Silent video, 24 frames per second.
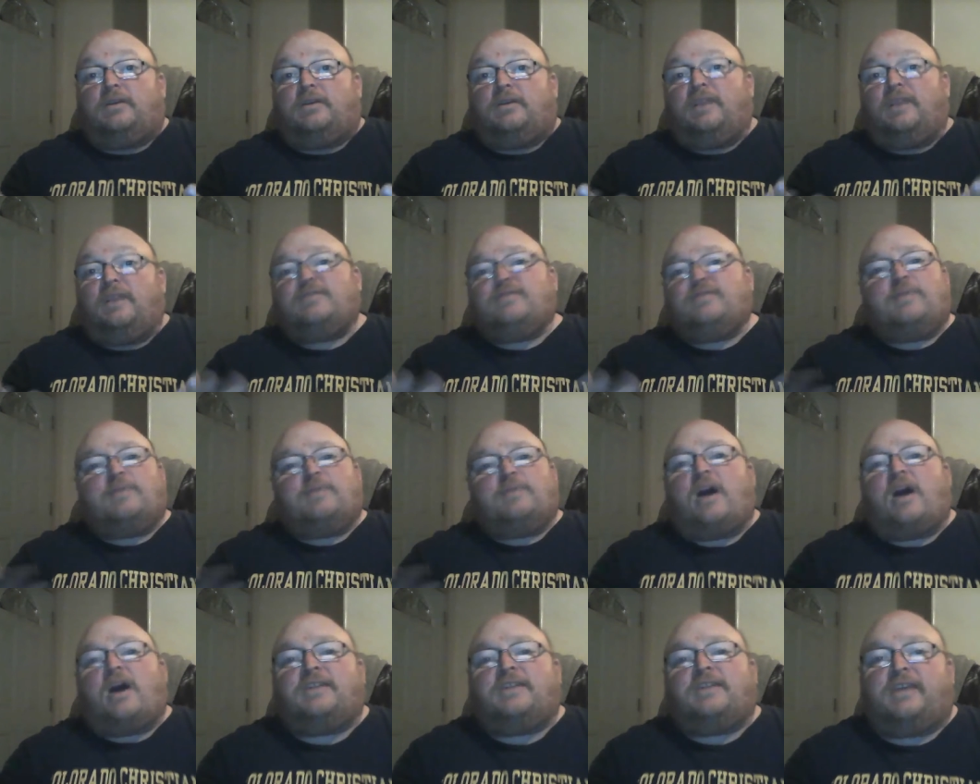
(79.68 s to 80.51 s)
give some
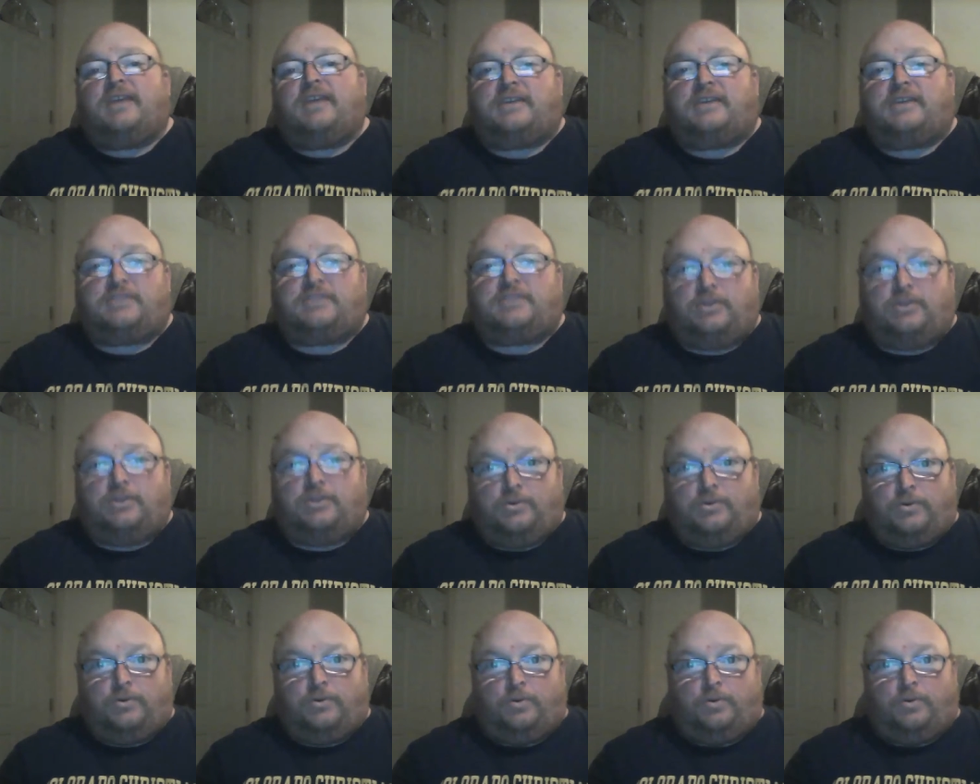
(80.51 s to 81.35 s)
context
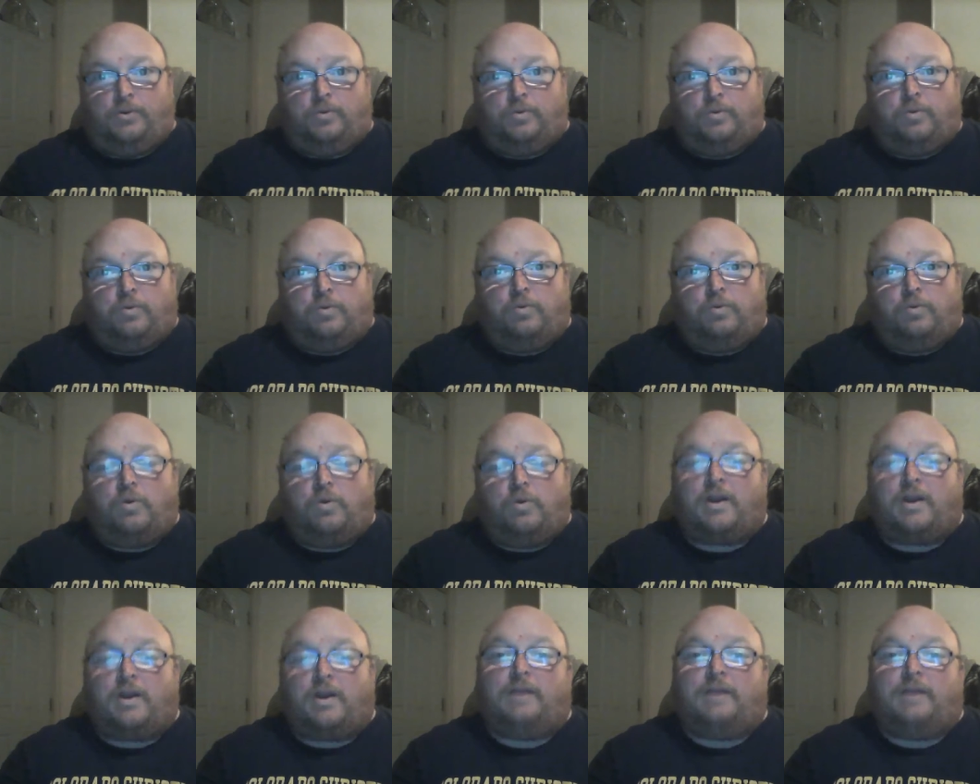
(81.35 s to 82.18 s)
to
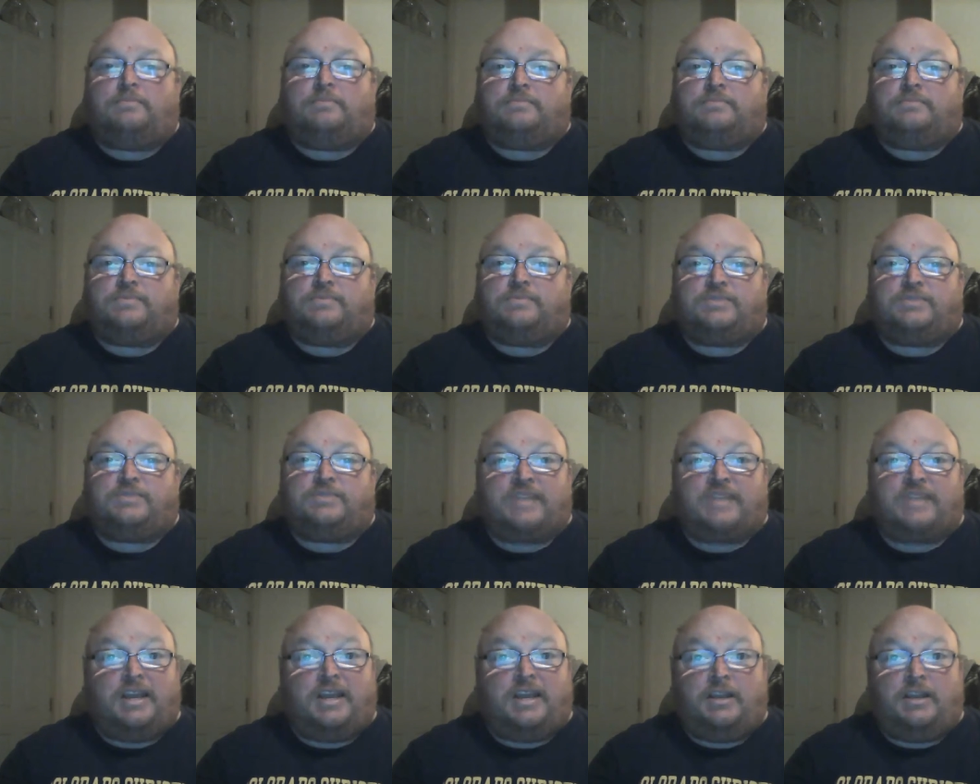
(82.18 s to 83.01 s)
what I'm
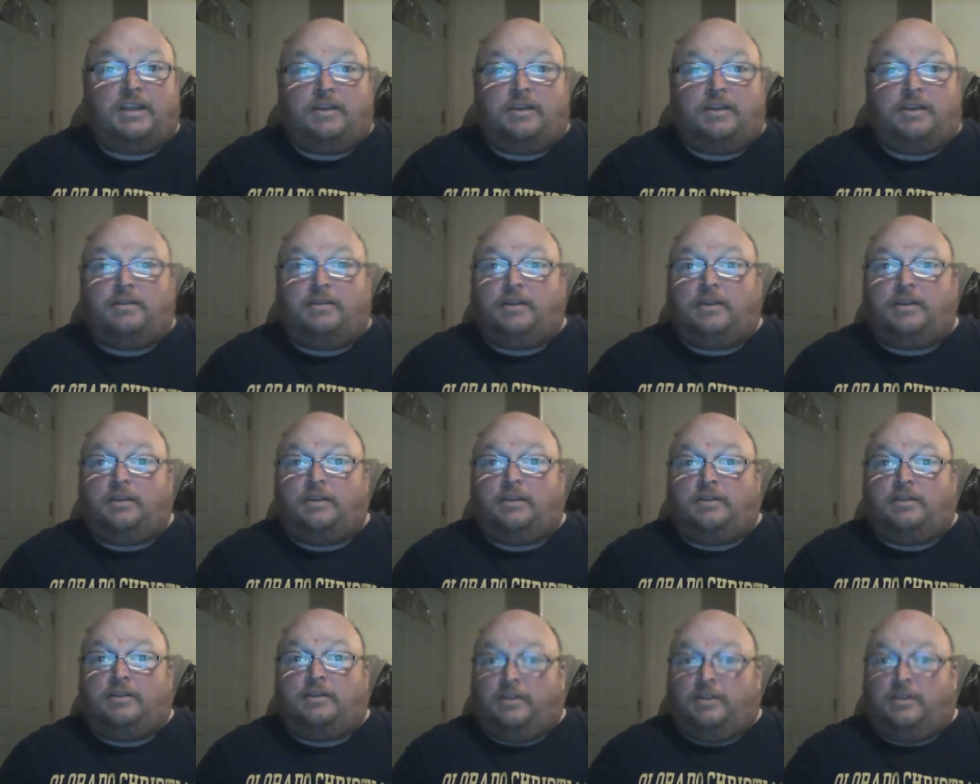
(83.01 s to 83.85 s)
saying
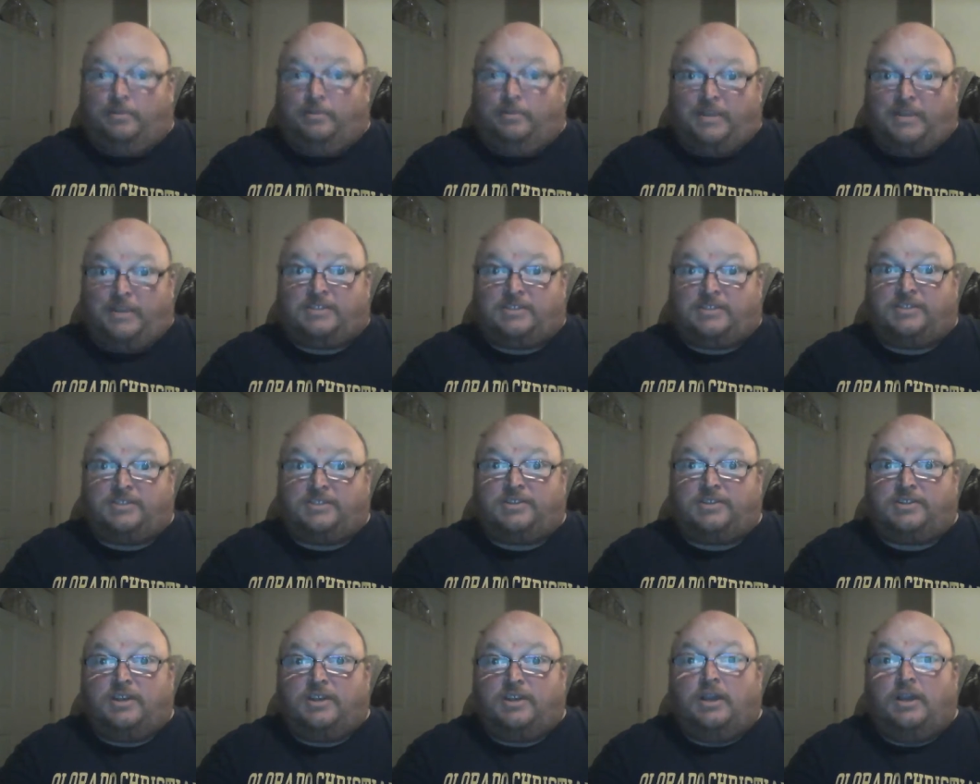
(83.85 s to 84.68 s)
in your
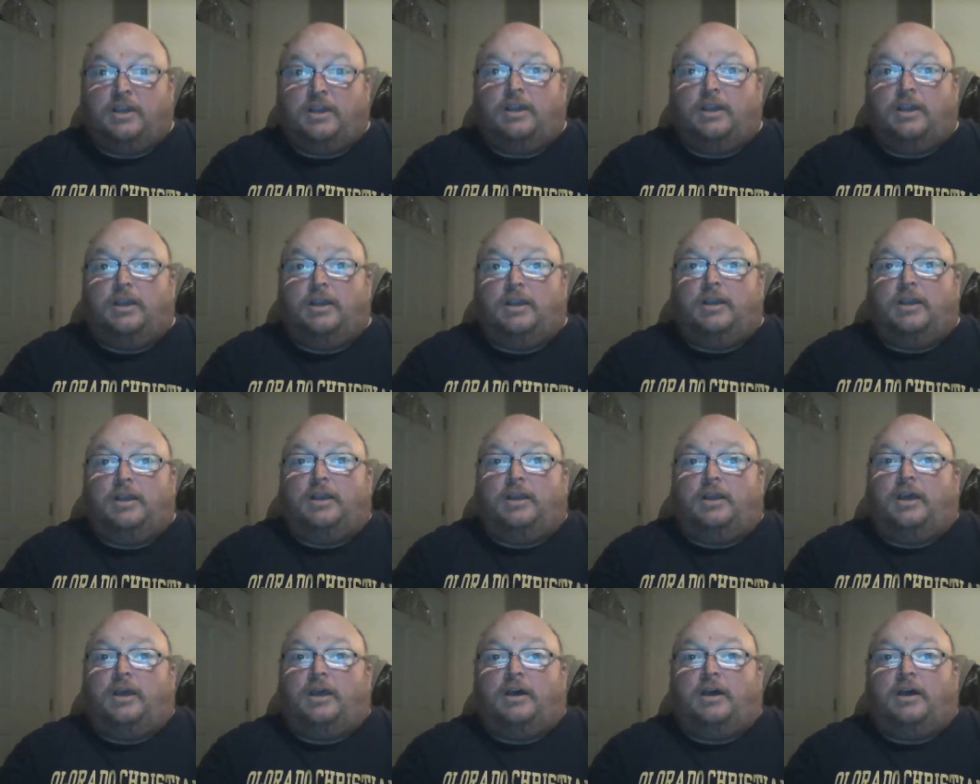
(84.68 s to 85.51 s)
message,
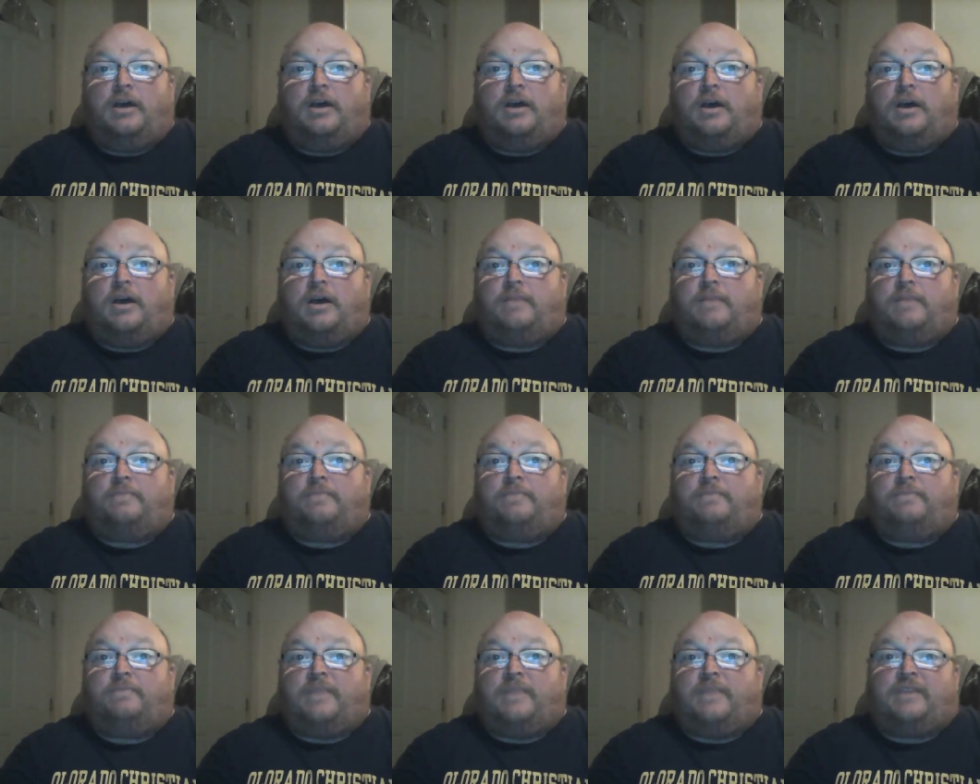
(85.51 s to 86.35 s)
that
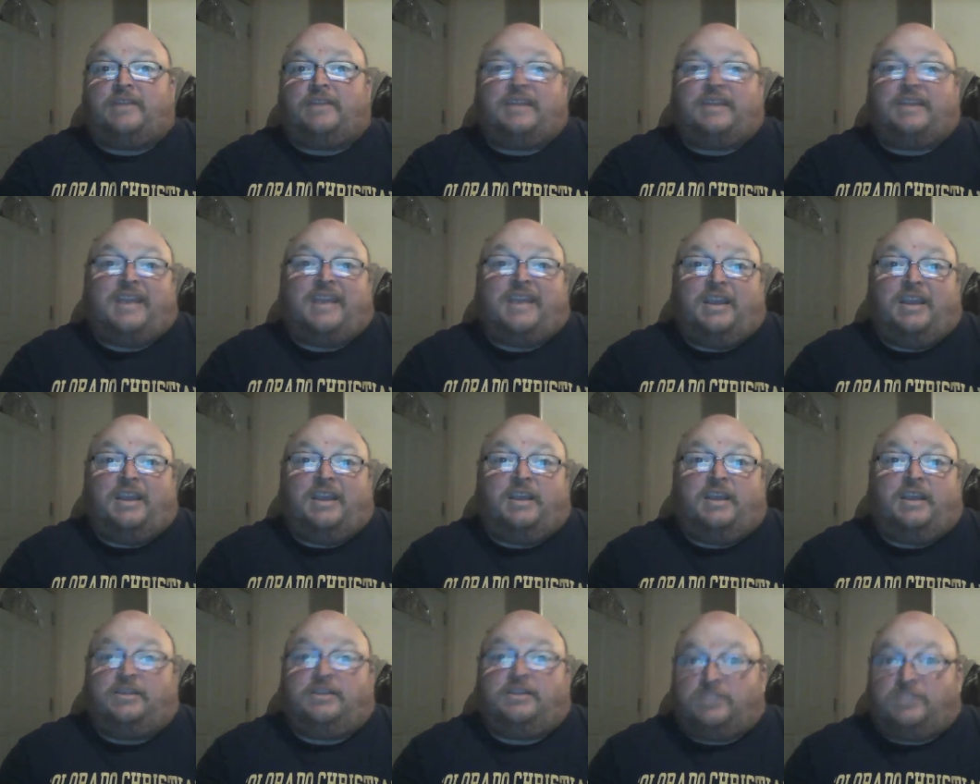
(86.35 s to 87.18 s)
they can't
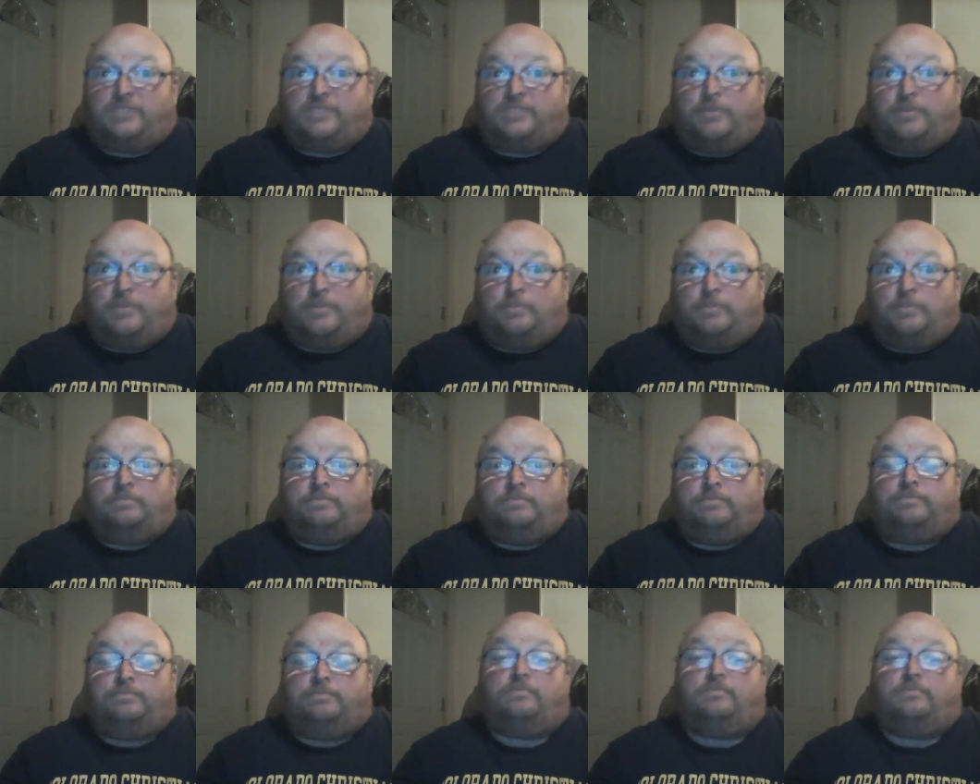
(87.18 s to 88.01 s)
get just from
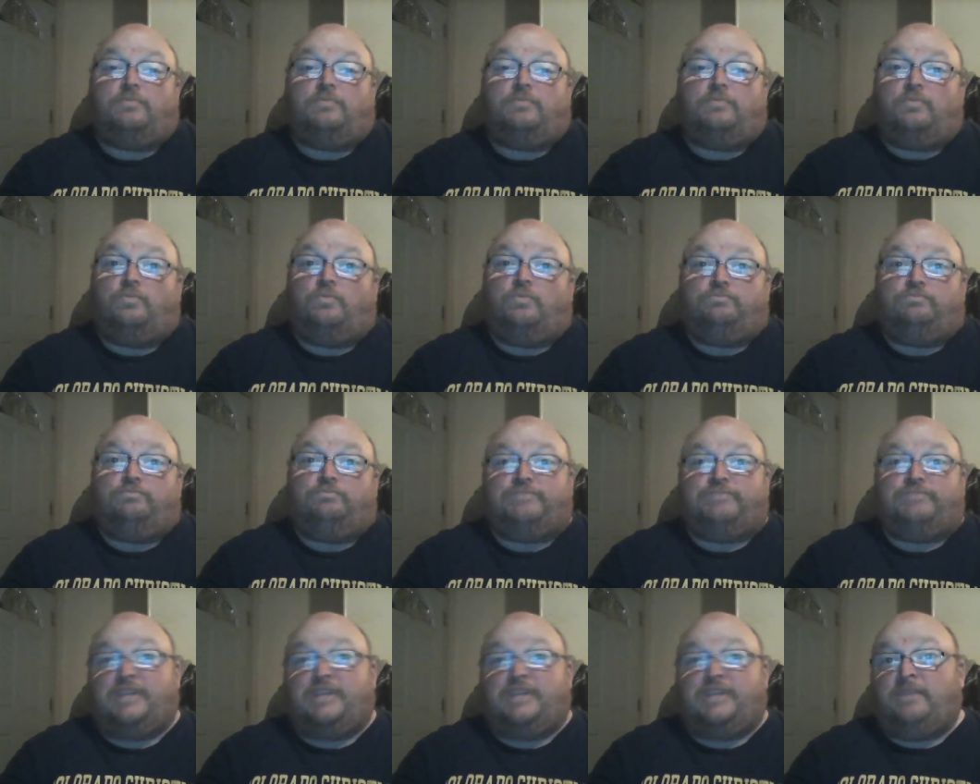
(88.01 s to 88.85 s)

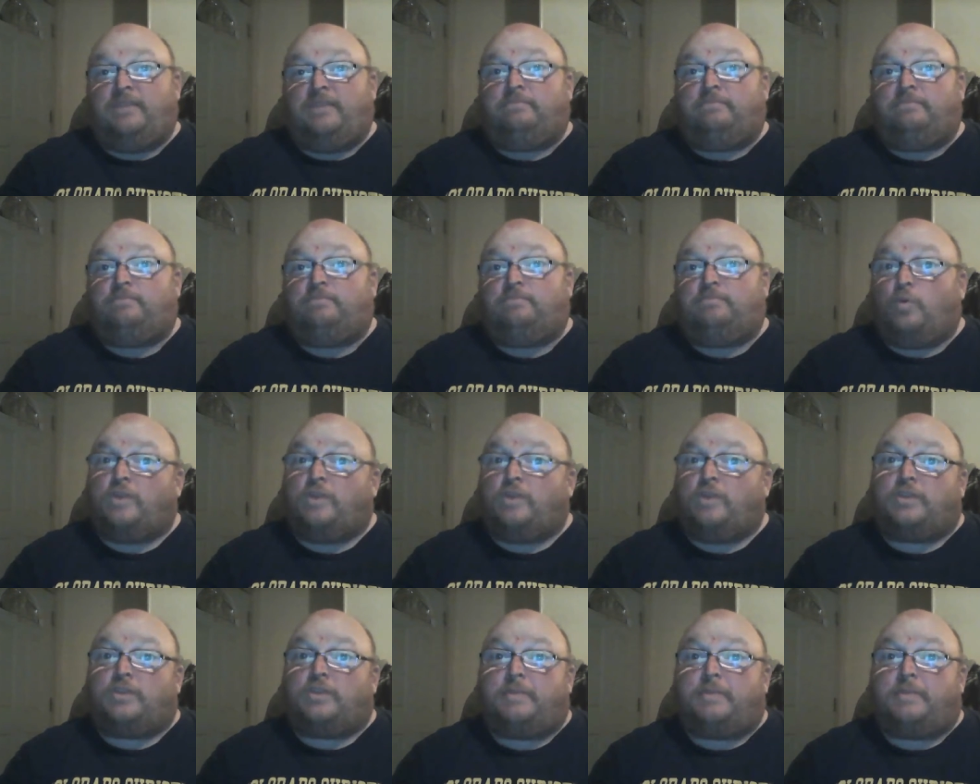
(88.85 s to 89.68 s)
seeing
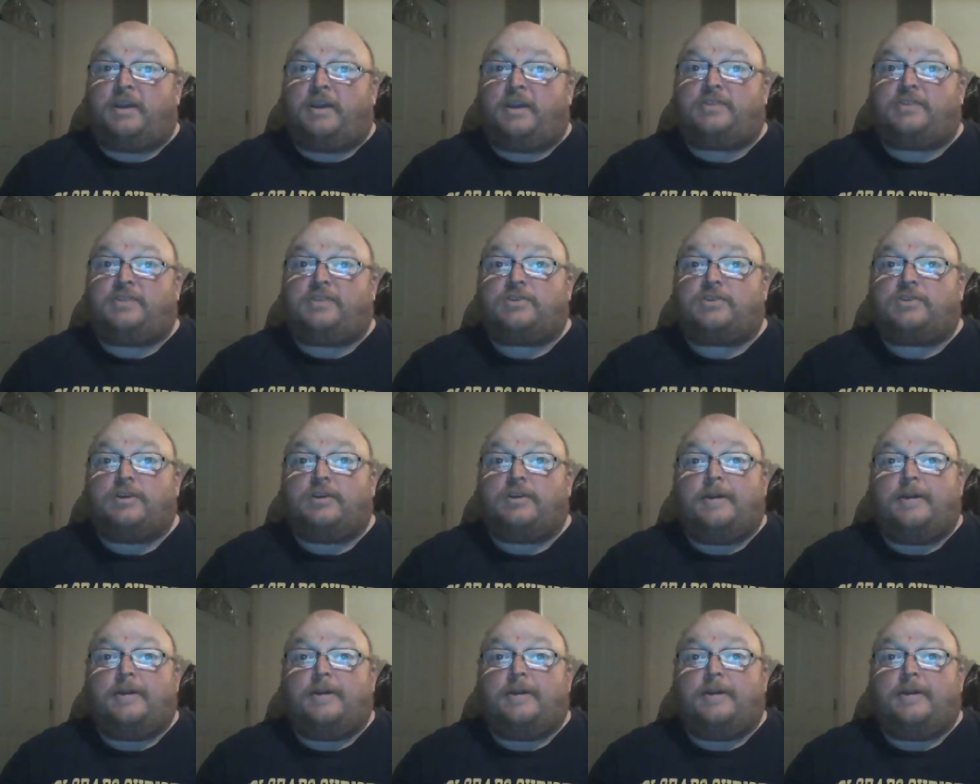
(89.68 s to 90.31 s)
words on a page.